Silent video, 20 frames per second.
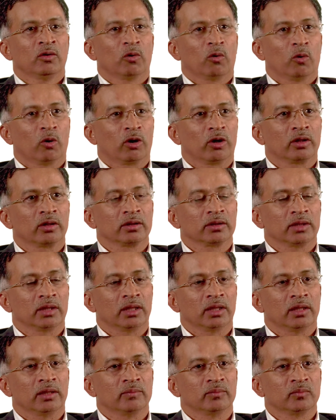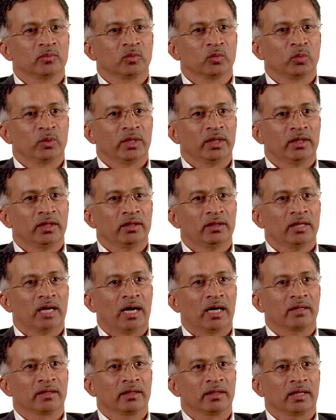or um, we did
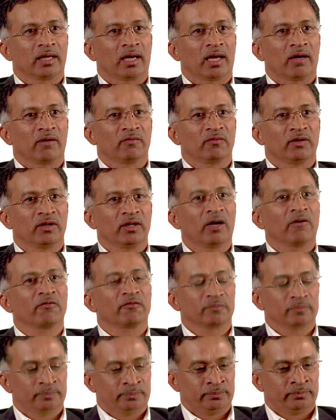not have enough